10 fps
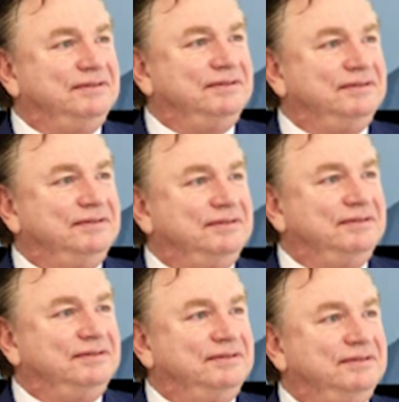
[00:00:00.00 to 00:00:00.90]

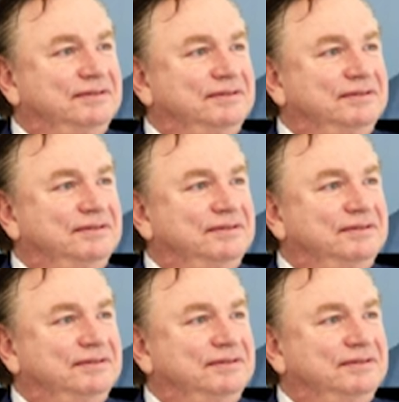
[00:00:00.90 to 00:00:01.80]

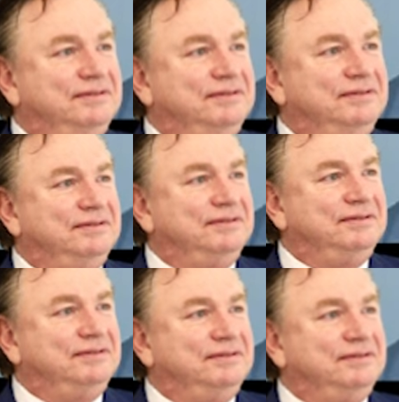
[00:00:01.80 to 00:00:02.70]

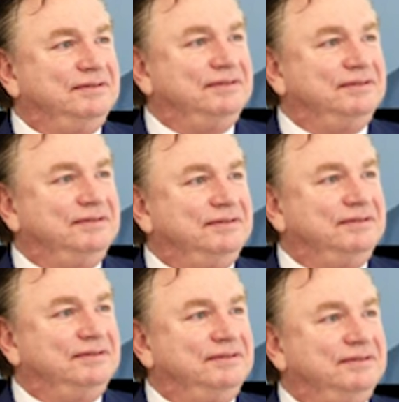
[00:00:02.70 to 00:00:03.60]

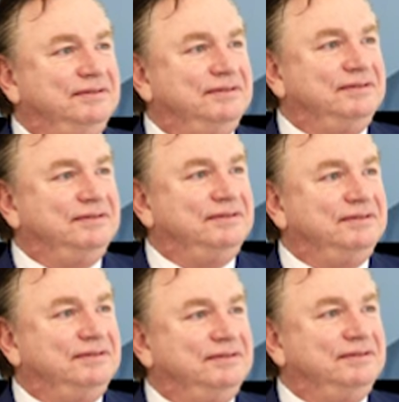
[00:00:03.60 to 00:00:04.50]

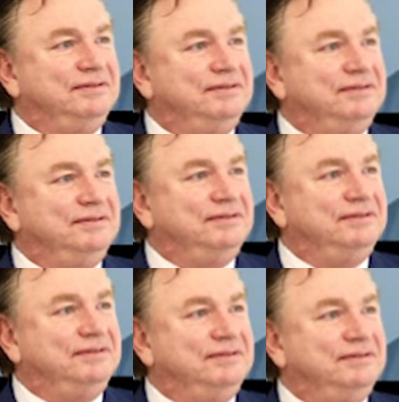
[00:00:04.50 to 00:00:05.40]

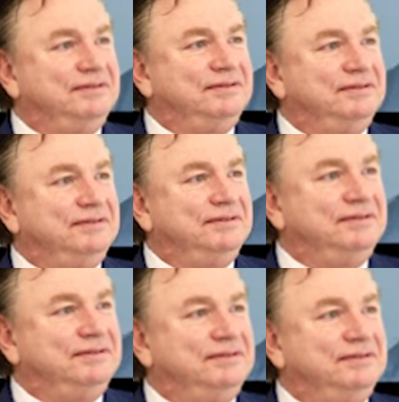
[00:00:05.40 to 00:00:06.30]

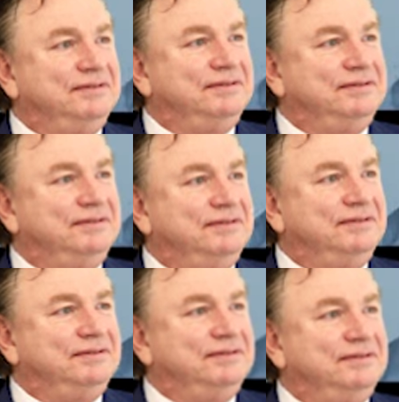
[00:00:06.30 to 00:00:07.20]

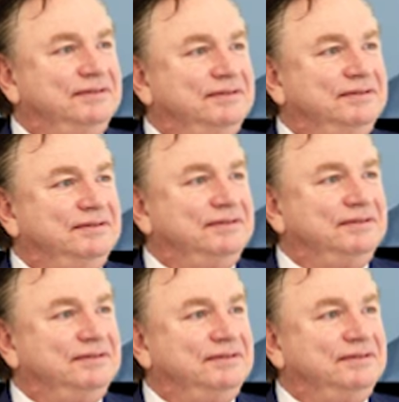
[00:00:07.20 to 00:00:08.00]
(not speaking)